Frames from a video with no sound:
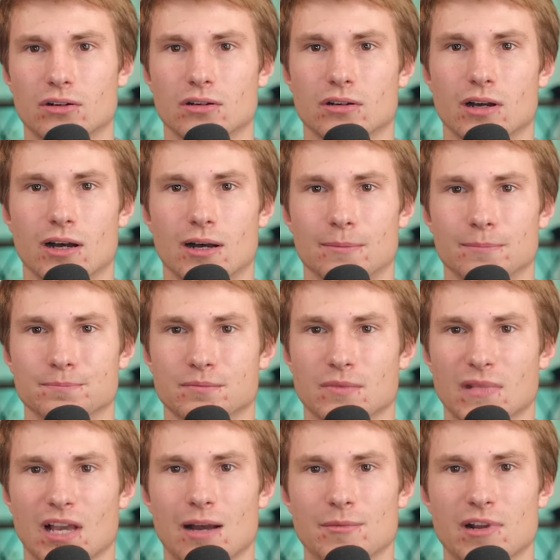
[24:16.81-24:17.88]

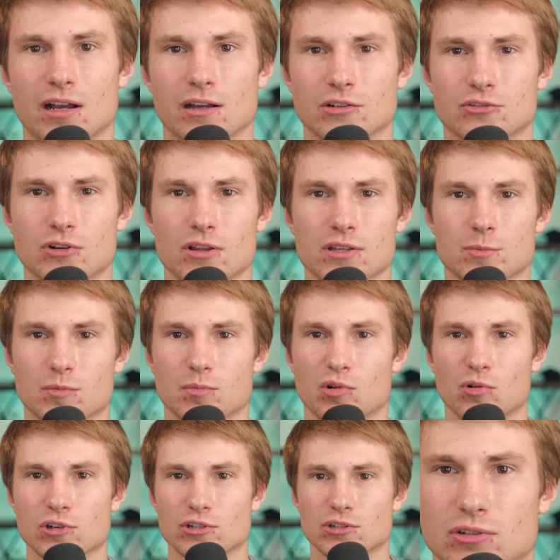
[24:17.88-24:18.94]
I'm not going to draw this
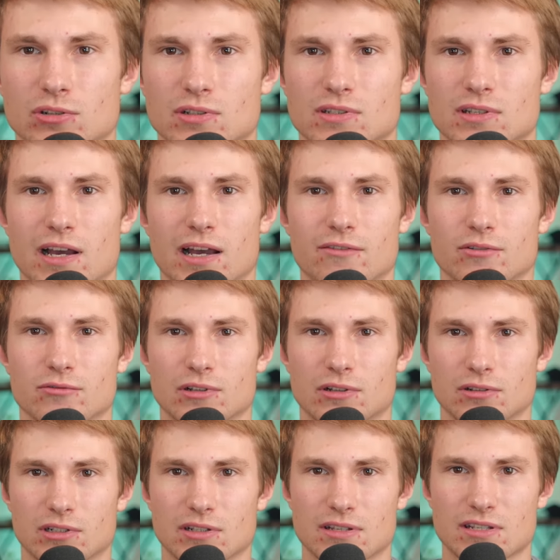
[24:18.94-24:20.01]
proportional because I haven't really
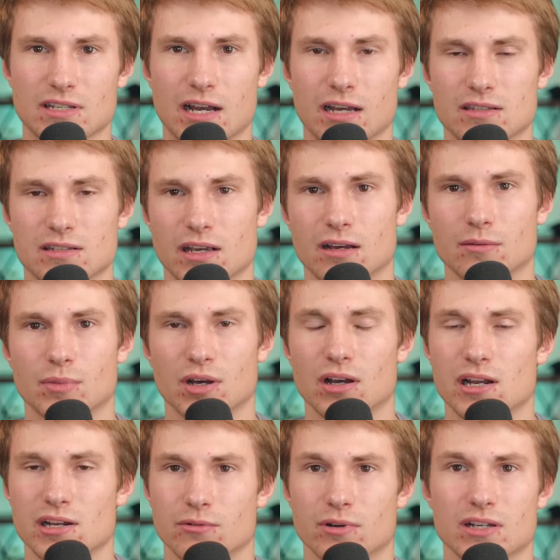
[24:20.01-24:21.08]
looked at the sides yet. But
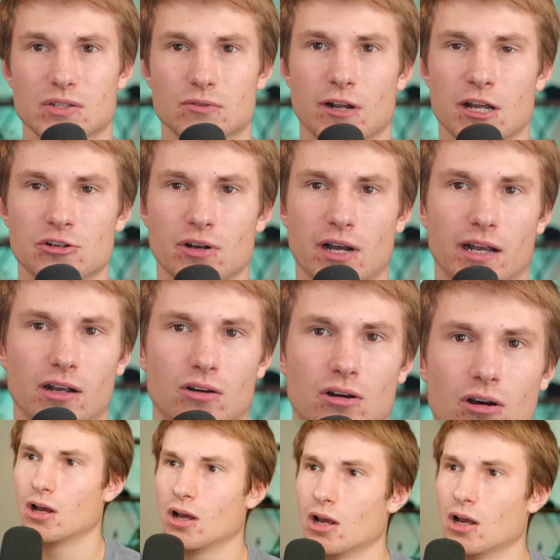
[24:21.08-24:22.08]
anyways, right triangle.